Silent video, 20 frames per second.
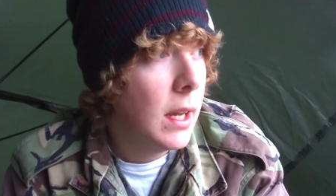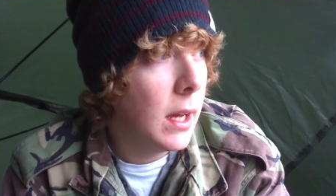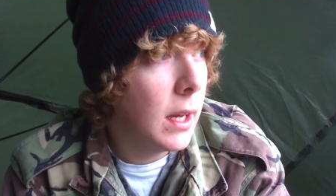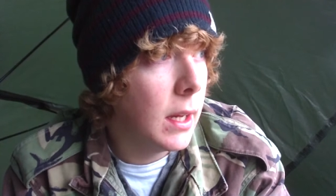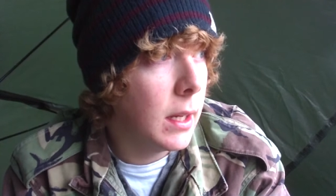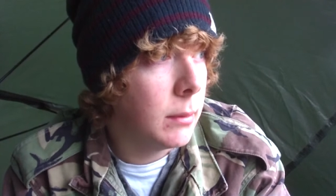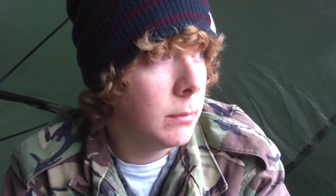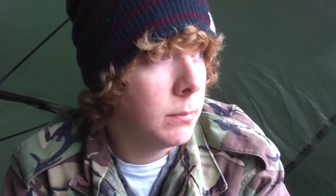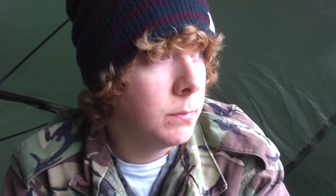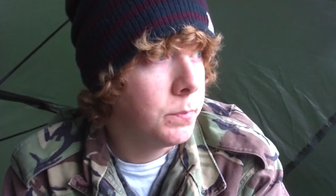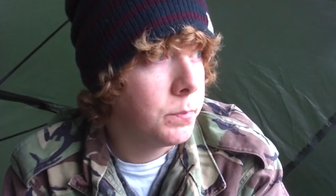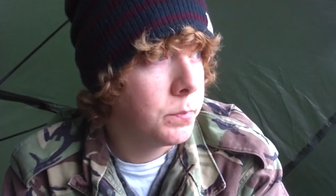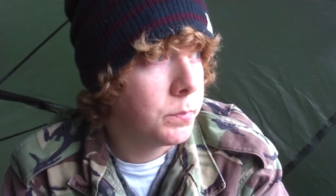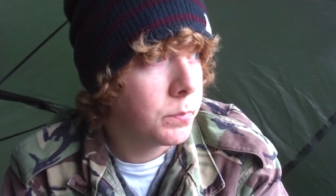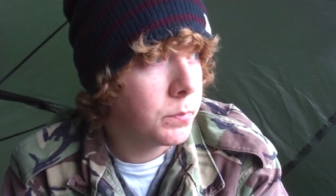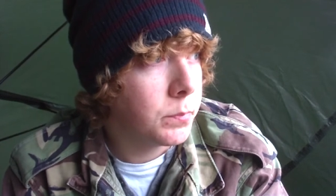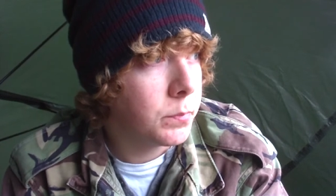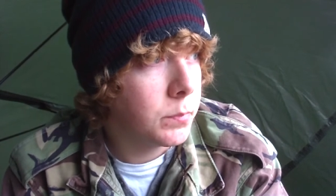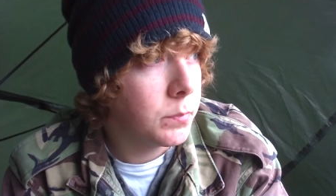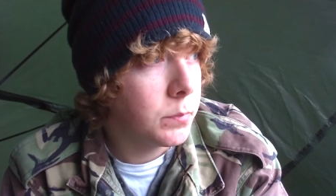Um,
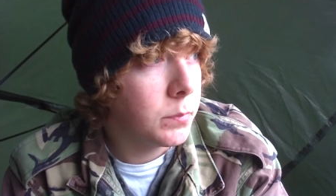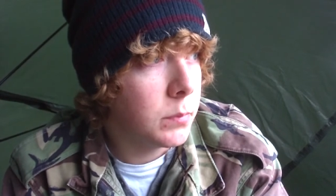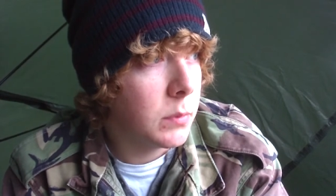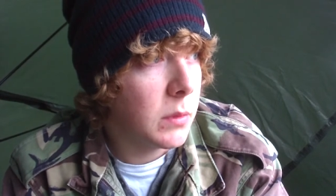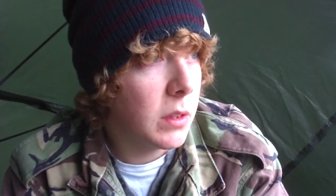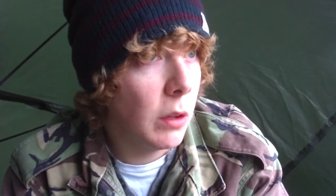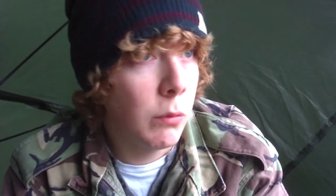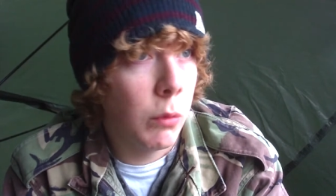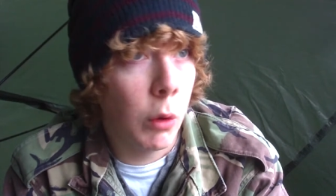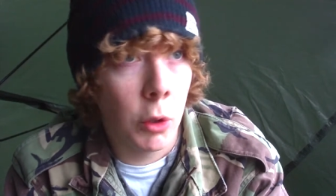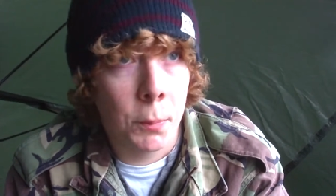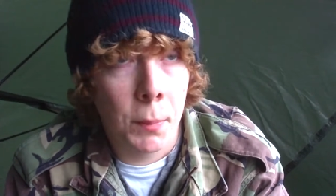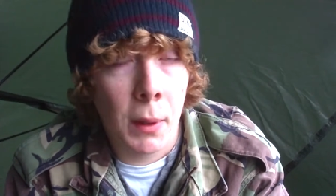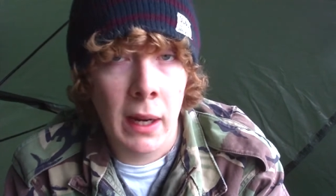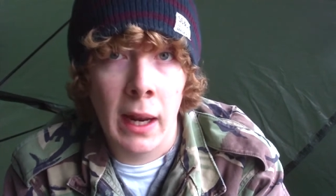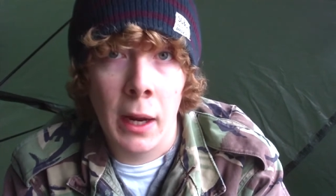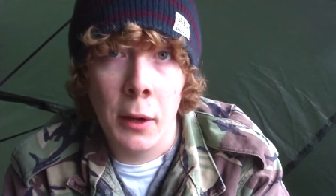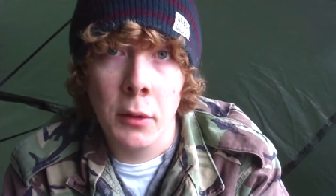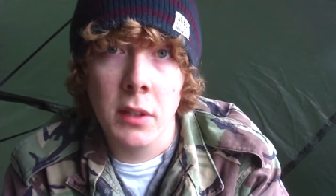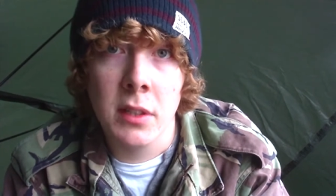rod
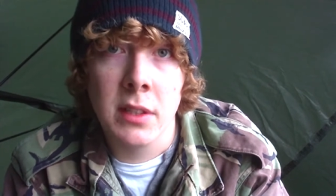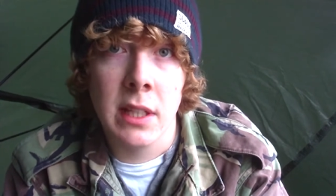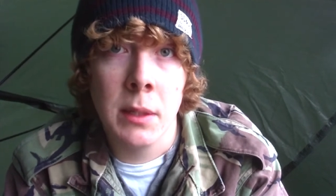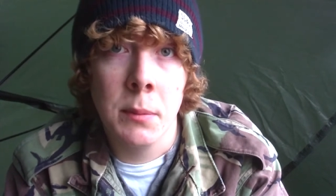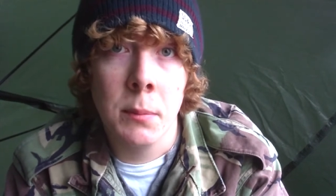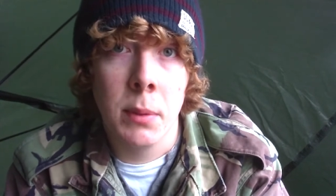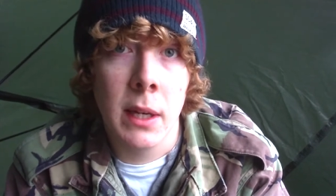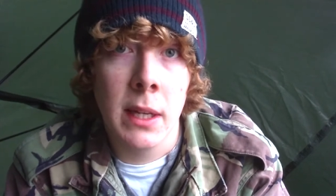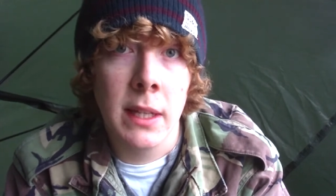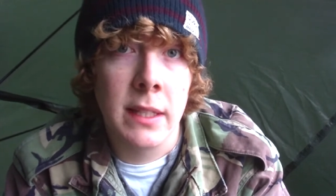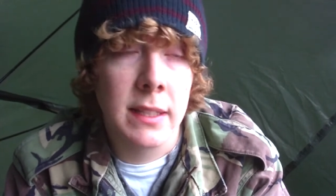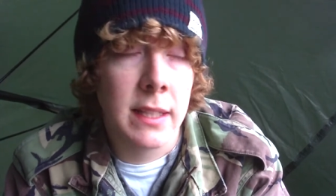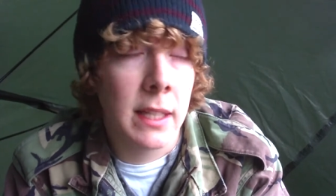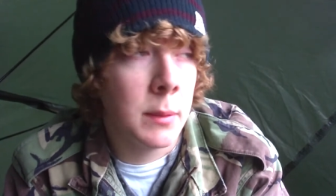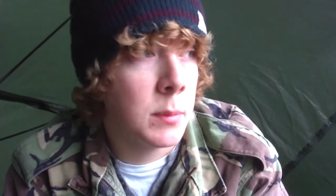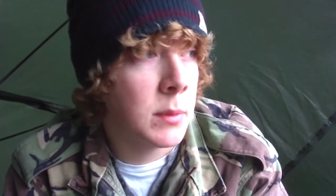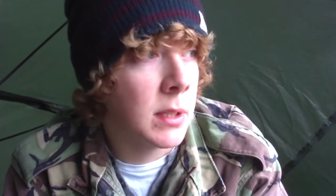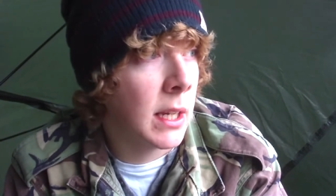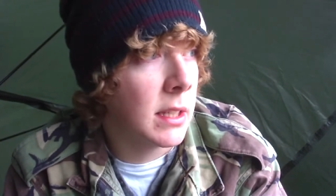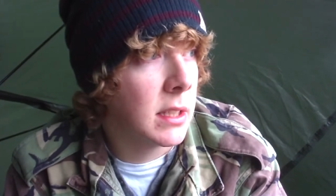back out in the same place,
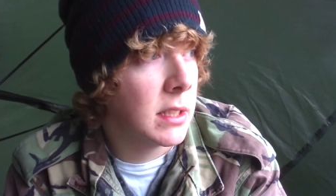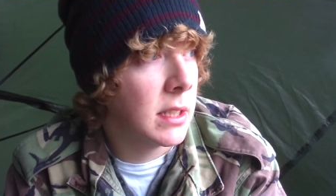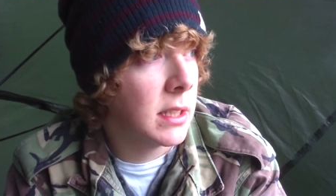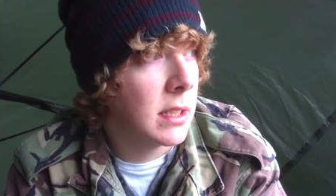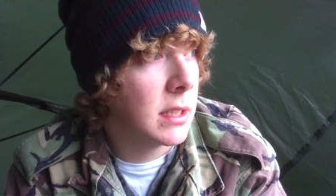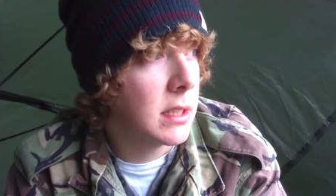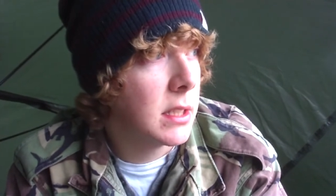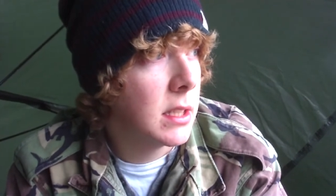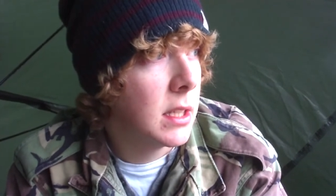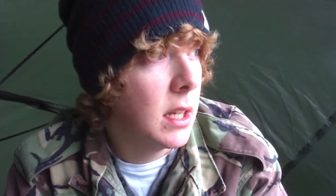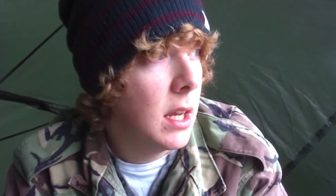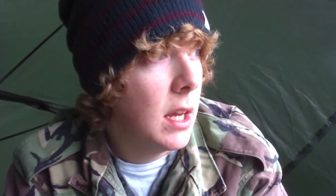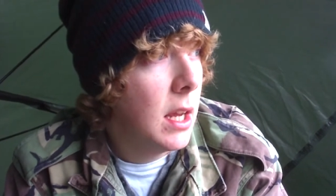same tactics.